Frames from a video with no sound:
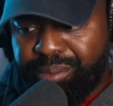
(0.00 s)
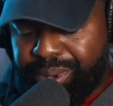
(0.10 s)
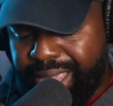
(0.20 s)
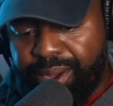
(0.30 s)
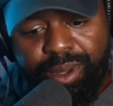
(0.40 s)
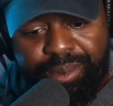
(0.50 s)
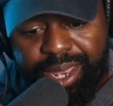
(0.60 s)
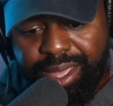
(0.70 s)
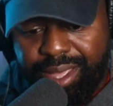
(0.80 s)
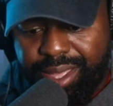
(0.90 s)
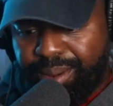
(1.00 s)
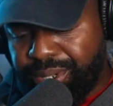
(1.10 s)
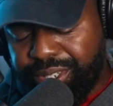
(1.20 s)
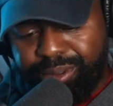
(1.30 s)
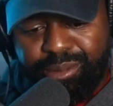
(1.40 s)
black women. I
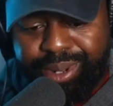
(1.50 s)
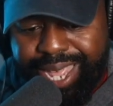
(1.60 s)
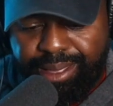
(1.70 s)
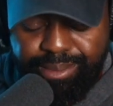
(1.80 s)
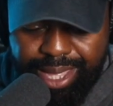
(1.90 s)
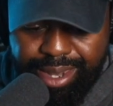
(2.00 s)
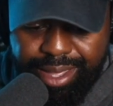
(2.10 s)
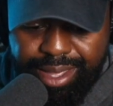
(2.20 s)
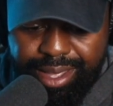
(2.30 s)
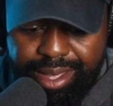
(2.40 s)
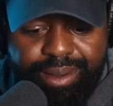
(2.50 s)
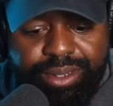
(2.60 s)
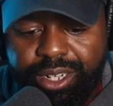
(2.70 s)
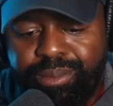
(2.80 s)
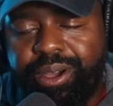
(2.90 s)
want to talk about black men. I
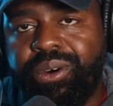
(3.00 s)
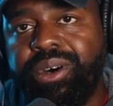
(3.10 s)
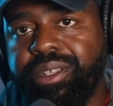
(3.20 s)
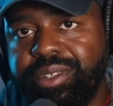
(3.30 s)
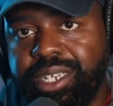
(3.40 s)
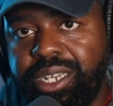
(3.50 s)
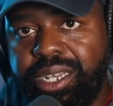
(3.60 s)
want to talk about all of it.